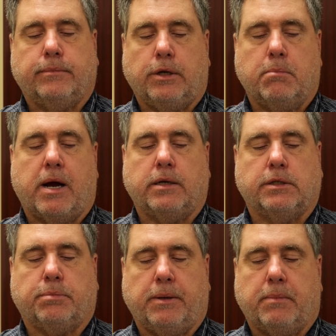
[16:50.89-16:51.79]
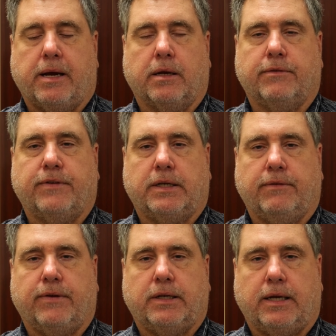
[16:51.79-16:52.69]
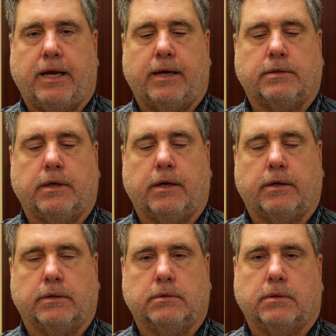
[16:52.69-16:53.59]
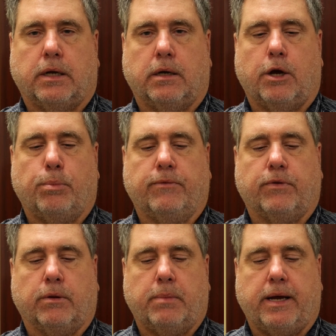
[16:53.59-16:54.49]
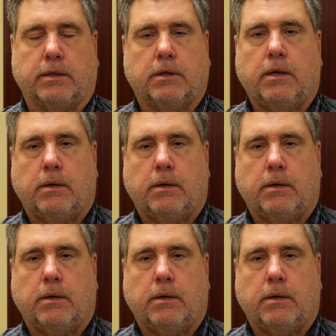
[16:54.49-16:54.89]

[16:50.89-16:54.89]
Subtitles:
you might just be making a 50-50 guess there and hoping for the best.